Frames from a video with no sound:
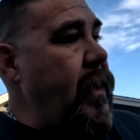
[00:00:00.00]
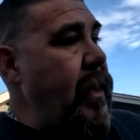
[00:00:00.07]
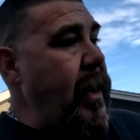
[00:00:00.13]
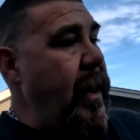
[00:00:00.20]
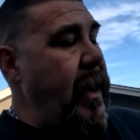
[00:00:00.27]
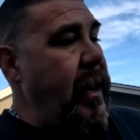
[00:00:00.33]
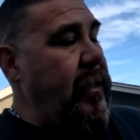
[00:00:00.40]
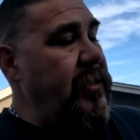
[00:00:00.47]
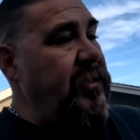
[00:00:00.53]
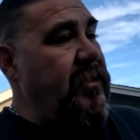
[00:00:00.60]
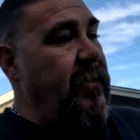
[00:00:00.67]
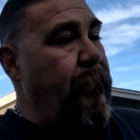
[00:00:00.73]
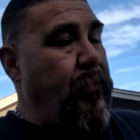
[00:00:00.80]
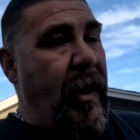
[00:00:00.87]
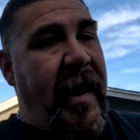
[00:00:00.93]
and
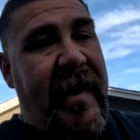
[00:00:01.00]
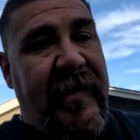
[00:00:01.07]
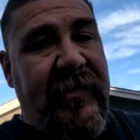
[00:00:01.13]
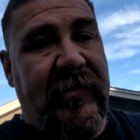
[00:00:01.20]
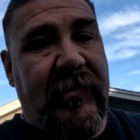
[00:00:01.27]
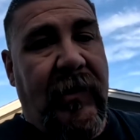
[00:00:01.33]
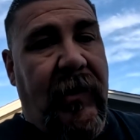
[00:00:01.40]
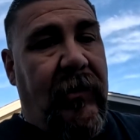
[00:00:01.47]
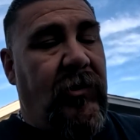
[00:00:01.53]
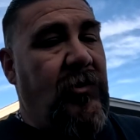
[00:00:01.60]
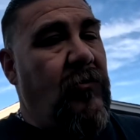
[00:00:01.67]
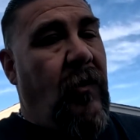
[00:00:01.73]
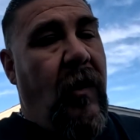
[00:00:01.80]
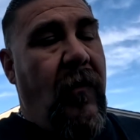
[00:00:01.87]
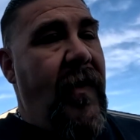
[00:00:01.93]
the brakes and
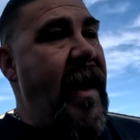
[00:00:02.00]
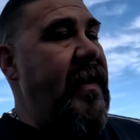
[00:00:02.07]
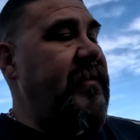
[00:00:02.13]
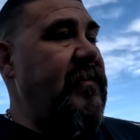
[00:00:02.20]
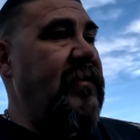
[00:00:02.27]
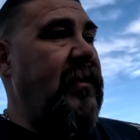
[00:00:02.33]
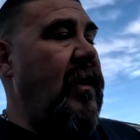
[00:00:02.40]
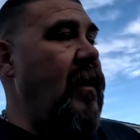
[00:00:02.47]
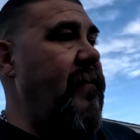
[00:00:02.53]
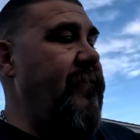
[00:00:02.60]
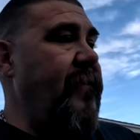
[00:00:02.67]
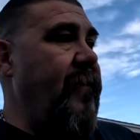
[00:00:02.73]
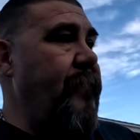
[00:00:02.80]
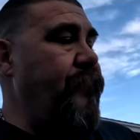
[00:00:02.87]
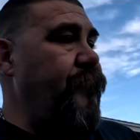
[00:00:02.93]
do all that stuff,
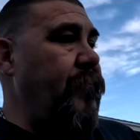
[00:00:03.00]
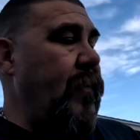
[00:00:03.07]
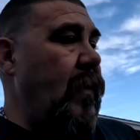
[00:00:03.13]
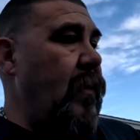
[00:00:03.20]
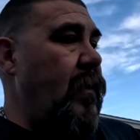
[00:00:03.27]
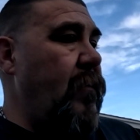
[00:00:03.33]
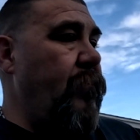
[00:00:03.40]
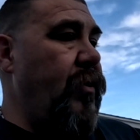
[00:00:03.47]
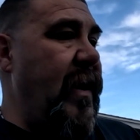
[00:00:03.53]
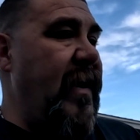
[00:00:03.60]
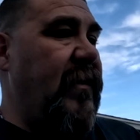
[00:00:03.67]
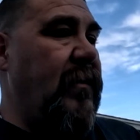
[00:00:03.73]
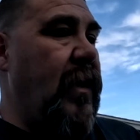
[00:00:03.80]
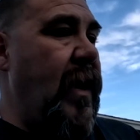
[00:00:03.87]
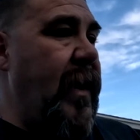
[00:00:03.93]

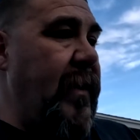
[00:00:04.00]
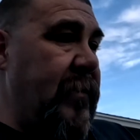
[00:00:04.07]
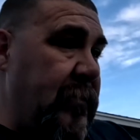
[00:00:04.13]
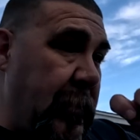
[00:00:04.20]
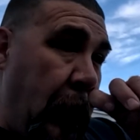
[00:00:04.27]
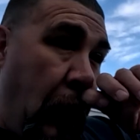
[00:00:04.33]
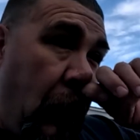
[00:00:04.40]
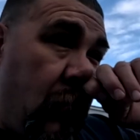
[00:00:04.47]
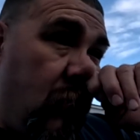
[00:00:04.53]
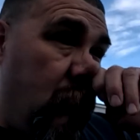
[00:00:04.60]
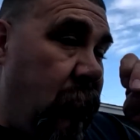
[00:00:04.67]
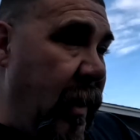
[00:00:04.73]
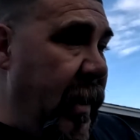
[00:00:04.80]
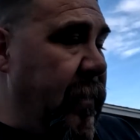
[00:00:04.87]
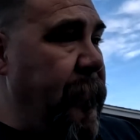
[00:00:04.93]
brake lines and all the
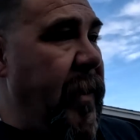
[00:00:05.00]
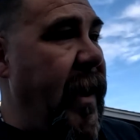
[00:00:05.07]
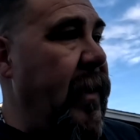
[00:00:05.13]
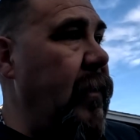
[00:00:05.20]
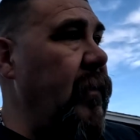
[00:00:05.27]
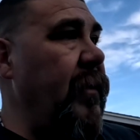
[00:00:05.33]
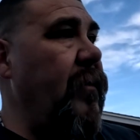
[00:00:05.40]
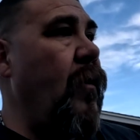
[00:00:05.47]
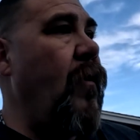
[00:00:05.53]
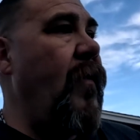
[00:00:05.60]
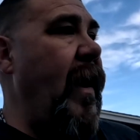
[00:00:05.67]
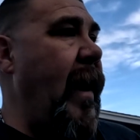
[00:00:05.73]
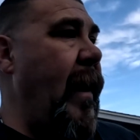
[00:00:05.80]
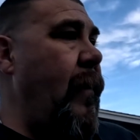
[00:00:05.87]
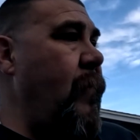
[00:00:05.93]
brake pedal and all
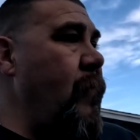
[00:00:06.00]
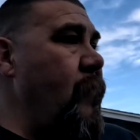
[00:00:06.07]
that.